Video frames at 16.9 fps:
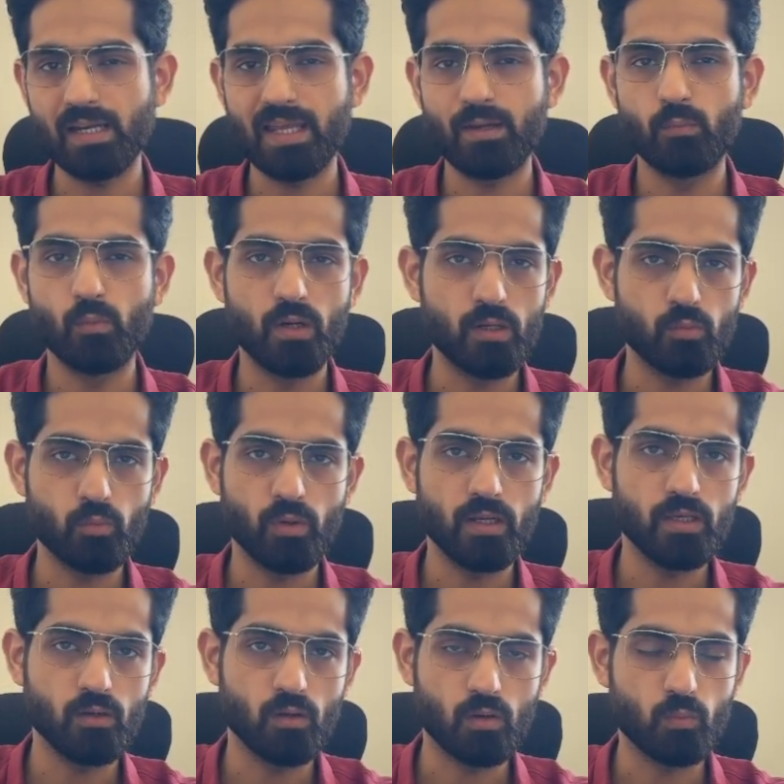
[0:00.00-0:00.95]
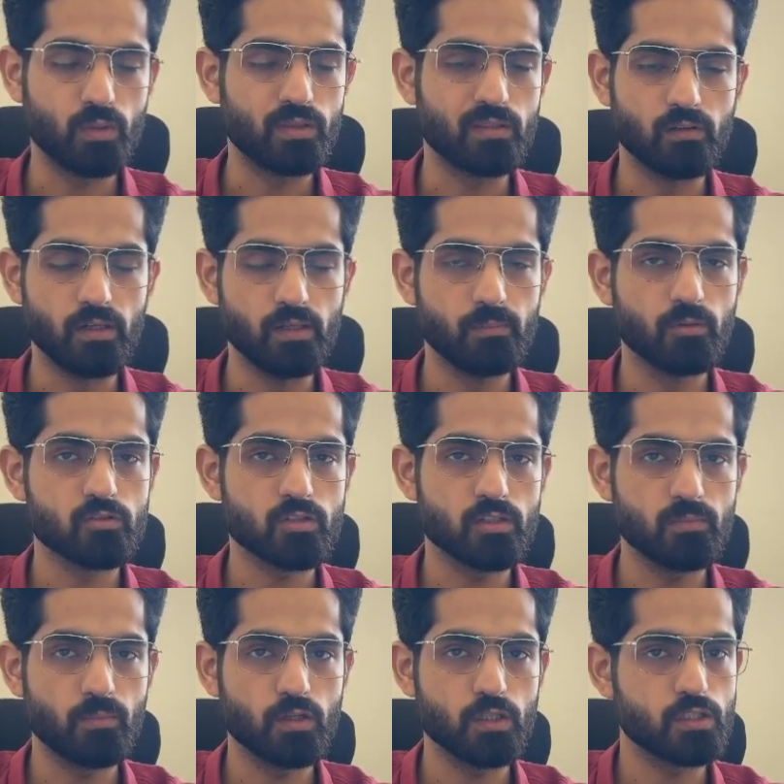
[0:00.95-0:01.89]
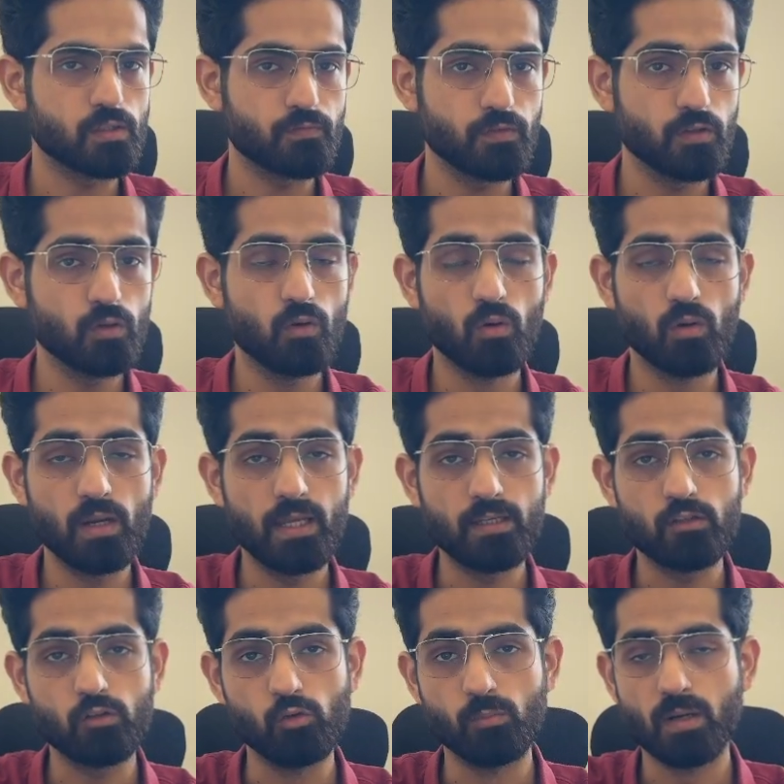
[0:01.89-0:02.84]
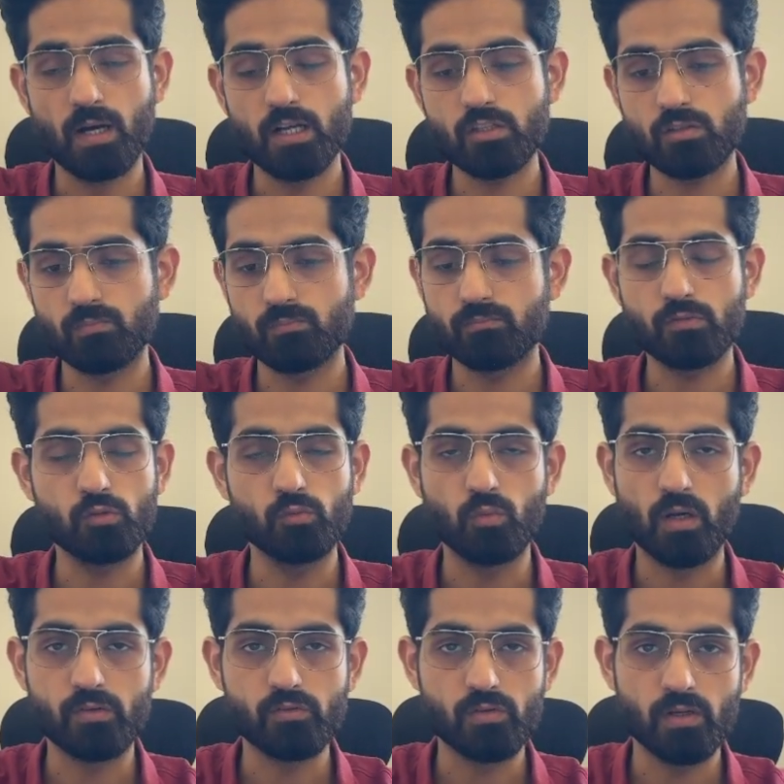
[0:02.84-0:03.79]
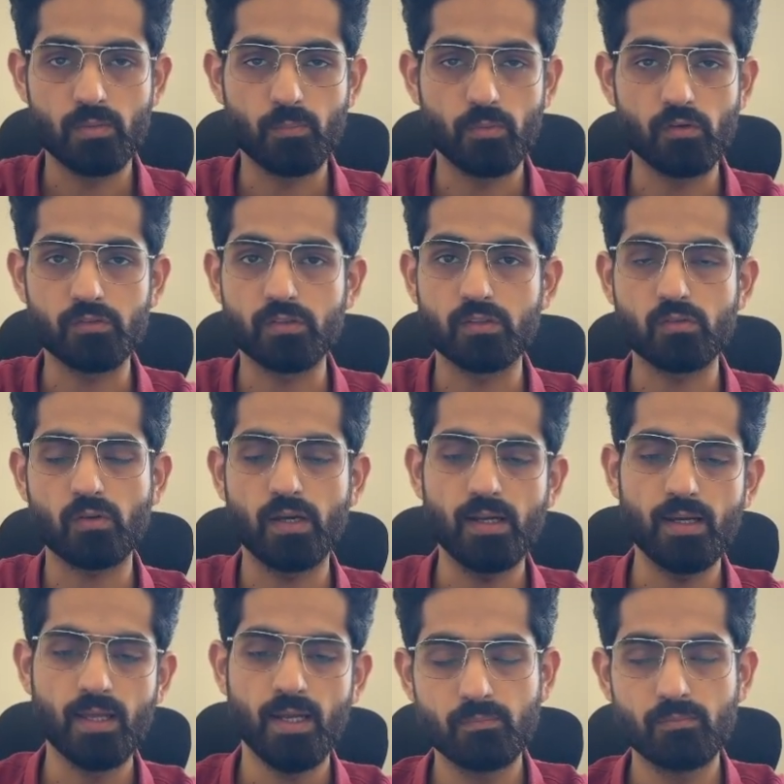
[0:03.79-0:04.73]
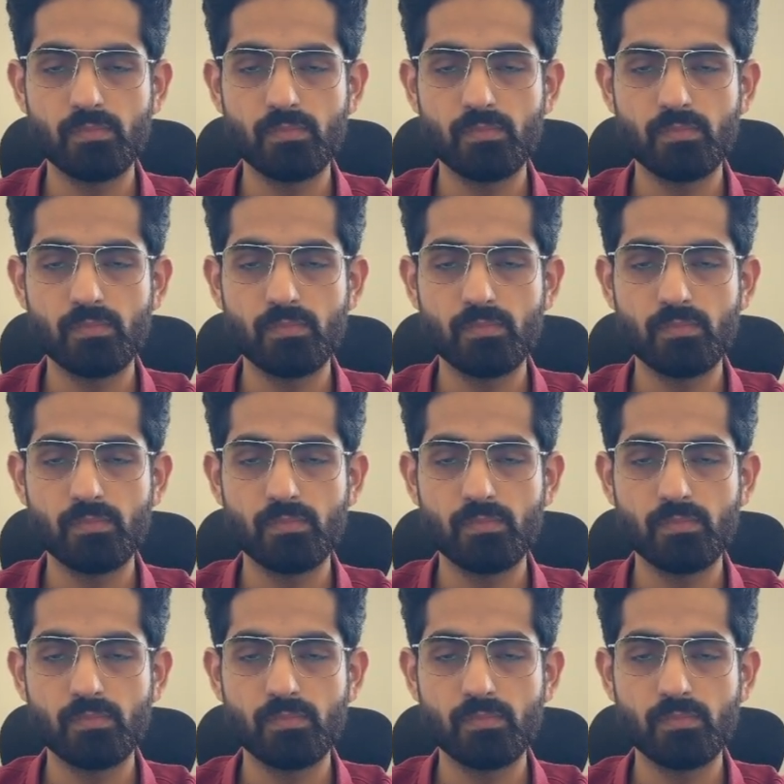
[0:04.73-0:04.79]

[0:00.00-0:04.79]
like 120 or 130%, because if you go like too much, 200%, right,